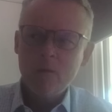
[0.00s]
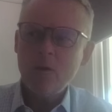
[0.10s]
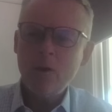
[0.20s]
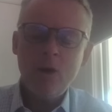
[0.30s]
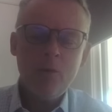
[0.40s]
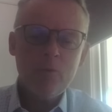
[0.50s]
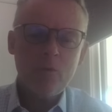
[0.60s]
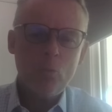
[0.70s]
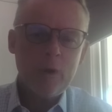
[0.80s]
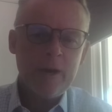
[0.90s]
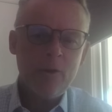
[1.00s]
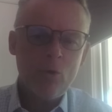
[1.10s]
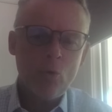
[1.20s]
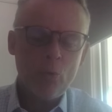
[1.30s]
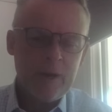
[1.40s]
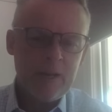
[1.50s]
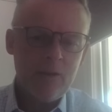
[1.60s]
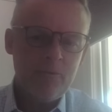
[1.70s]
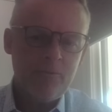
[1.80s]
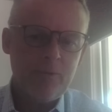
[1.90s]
So I was aware already of